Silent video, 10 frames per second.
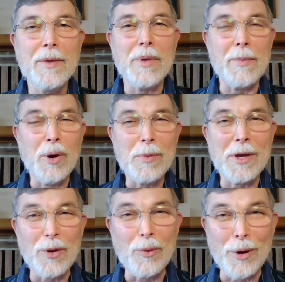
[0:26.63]
But I'm
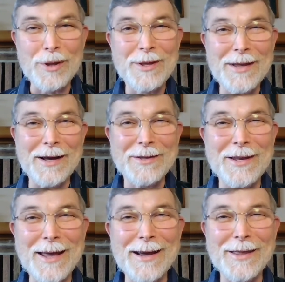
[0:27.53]
hoping it'll work
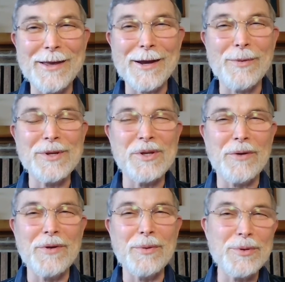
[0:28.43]
today. I think I
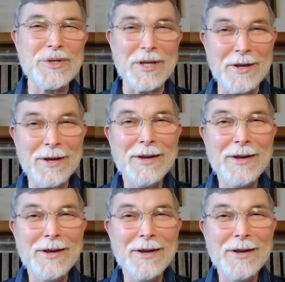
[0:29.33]
resolved it. We'll see.